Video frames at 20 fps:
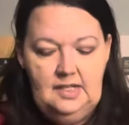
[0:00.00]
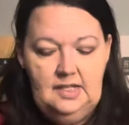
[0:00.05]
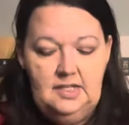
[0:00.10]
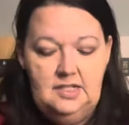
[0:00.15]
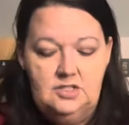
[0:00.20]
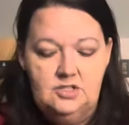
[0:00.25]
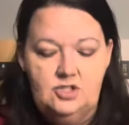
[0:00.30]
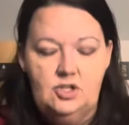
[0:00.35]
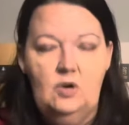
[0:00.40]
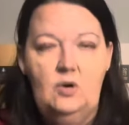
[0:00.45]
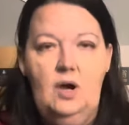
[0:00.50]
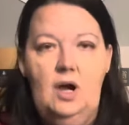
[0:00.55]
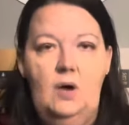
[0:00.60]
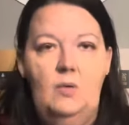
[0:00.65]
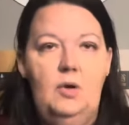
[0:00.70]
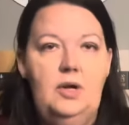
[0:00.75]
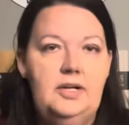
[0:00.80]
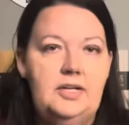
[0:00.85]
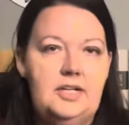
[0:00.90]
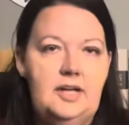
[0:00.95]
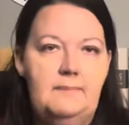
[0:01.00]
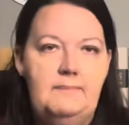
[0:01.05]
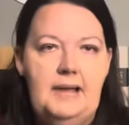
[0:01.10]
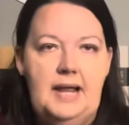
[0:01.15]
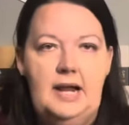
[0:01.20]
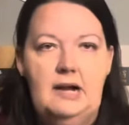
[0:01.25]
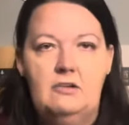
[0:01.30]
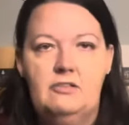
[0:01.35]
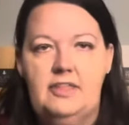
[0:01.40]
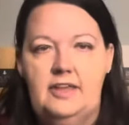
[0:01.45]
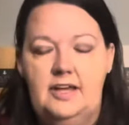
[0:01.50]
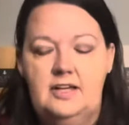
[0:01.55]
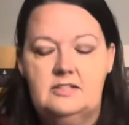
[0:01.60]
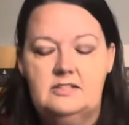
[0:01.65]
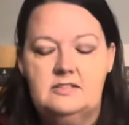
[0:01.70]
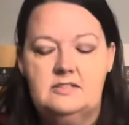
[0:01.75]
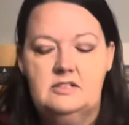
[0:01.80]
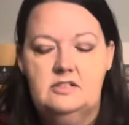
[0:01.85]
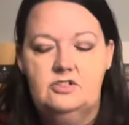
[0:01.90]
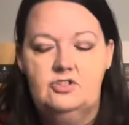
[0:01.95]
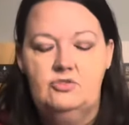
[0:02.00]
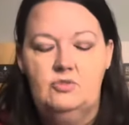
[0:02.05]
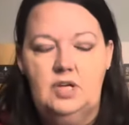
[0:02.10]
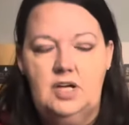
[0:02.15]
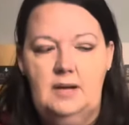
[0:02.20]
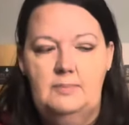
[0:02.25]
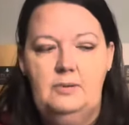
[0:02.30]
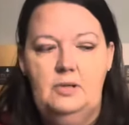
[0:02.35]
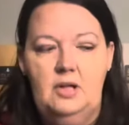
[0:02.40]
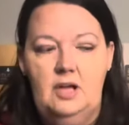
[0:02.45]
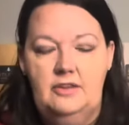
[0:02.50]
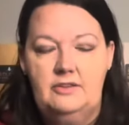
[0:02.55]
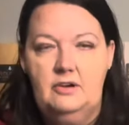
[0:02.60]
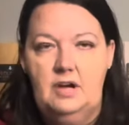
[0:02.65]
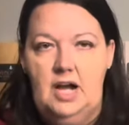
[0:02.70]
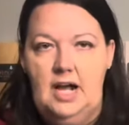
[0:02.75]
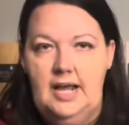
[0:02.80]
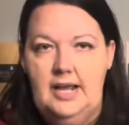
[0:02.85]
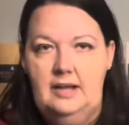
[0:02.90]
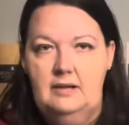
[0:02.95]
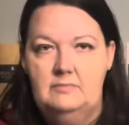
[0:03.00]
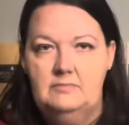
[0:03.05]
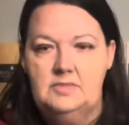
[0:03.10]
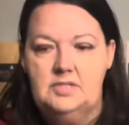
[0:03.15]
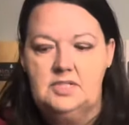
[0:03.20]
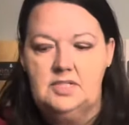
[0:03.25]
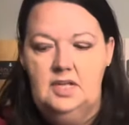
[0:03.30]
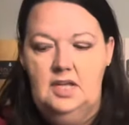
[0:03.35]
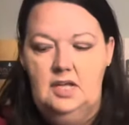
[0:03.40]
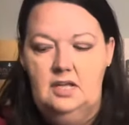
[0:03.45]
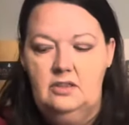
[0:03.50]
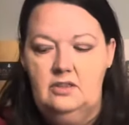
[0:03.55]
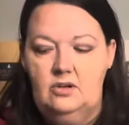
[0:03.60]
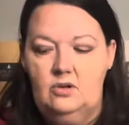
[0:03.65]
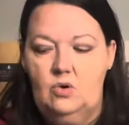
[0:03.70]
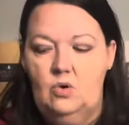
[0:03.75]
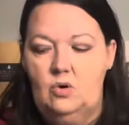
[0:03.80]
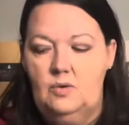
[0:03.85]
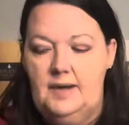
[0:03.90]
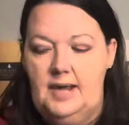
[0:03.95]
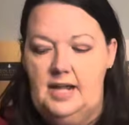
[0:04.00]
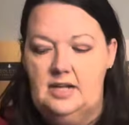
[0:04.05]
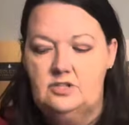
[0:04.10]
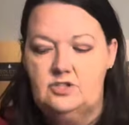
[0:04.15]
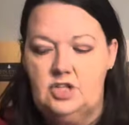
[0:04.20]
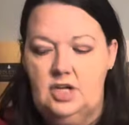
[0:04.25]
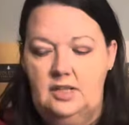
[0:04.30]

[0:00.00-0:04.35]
So I wanted to compare this to a couple other items in the core range,